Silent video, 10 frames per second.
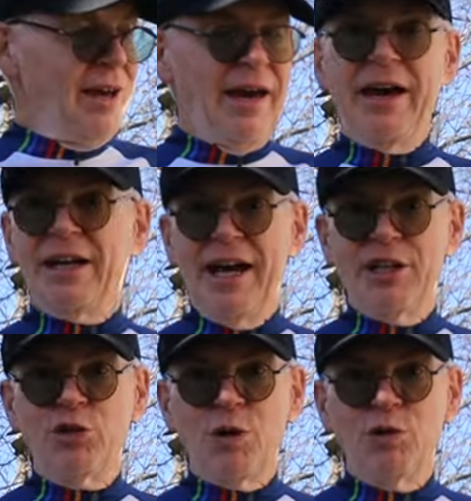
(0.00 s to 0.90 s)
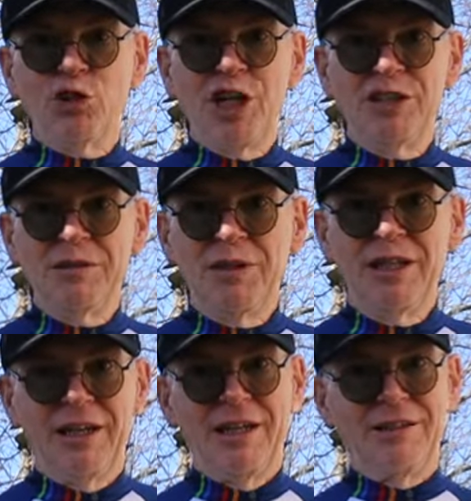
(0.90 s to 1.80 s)
and I had a drone chasing
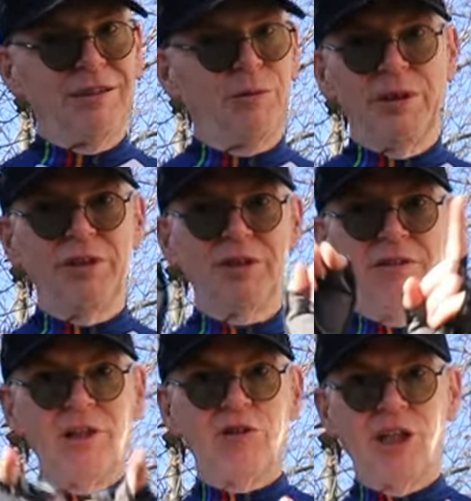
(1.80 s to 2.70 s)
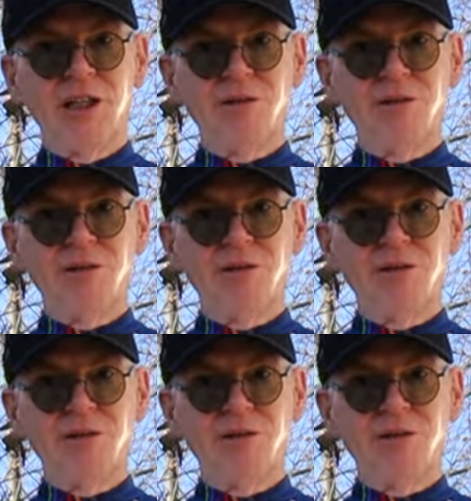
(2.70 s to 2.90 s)
me, and well, here's the video. Check